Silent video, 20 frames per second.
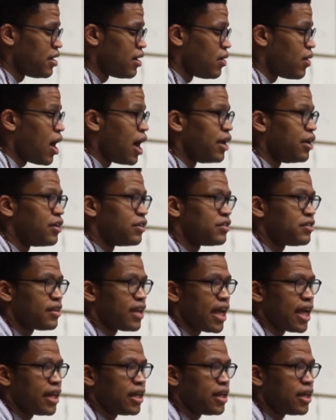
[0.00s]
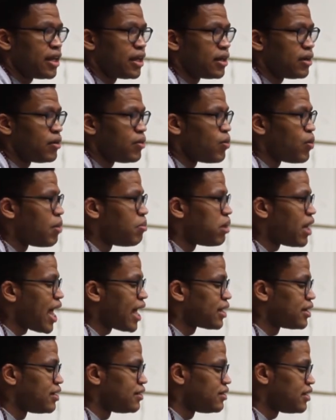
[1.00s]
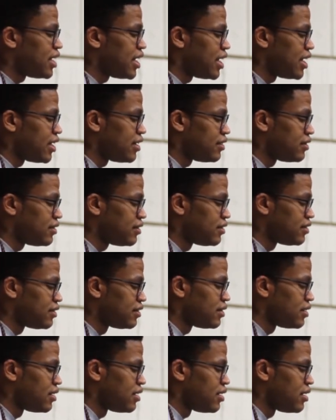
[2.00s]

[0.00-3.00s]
understanding what Blackness is,